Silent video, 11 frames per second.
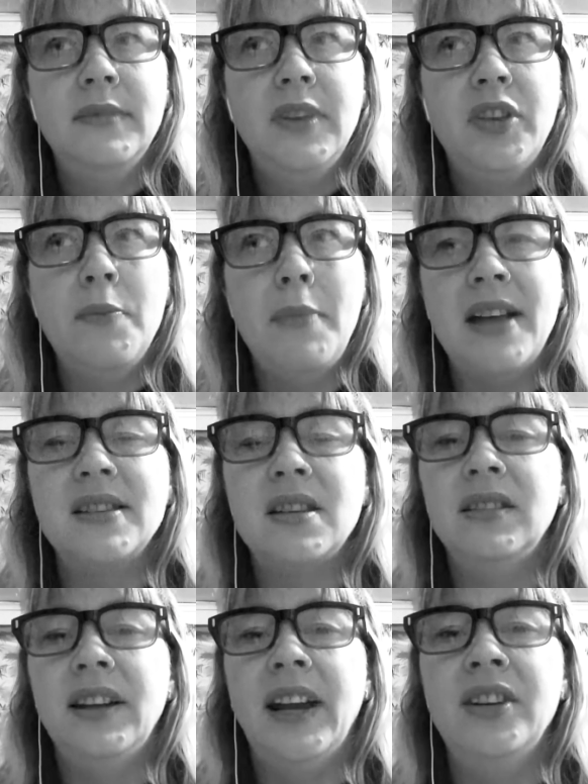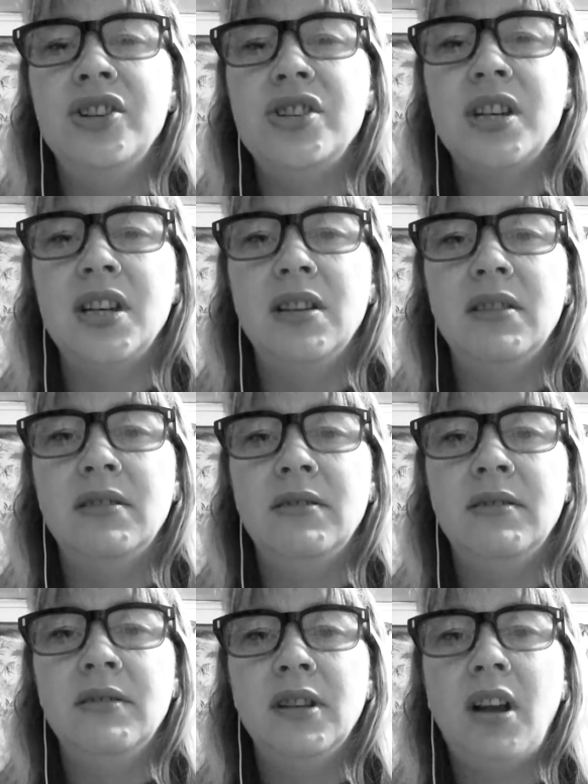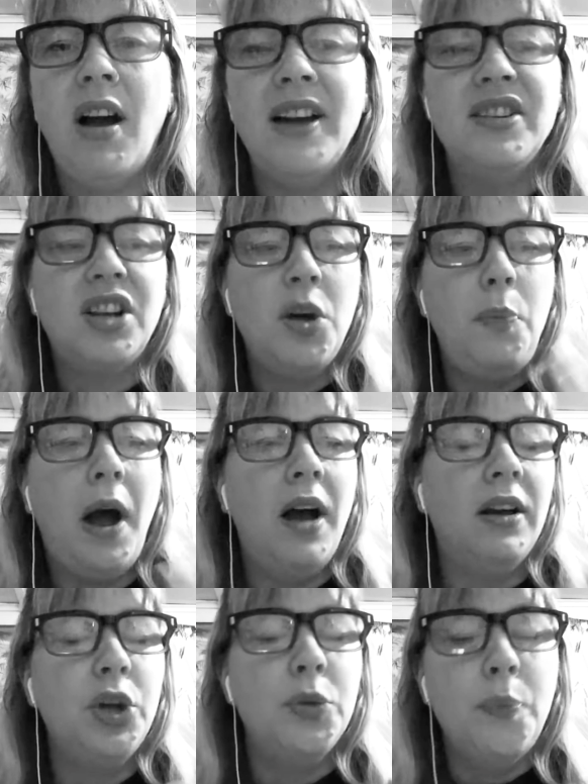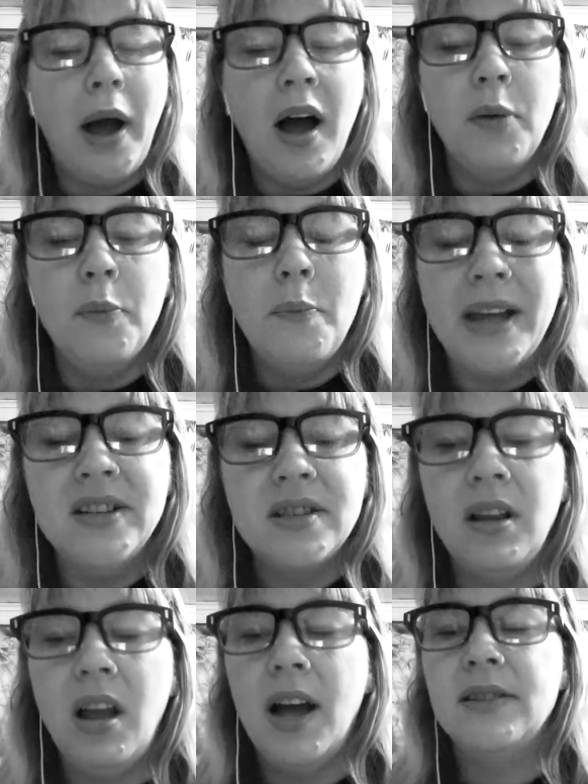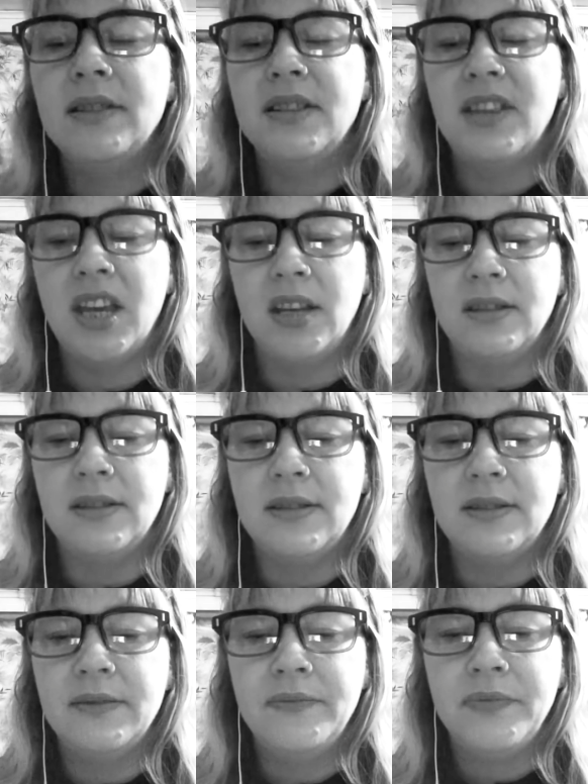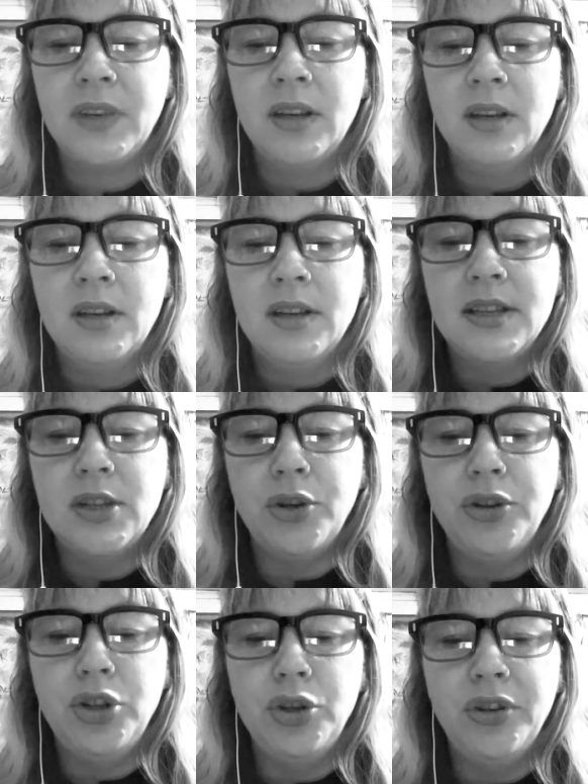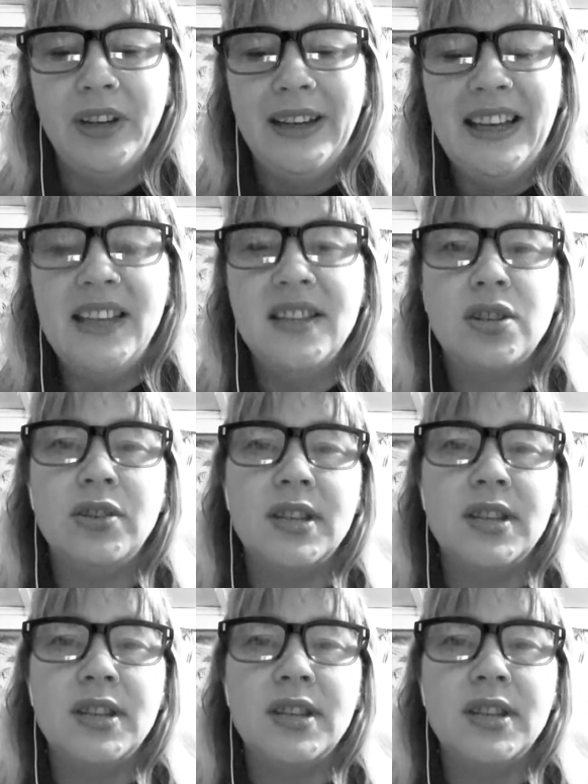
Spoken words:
the masculine energy kind of compartmentalizes things. So, he's got a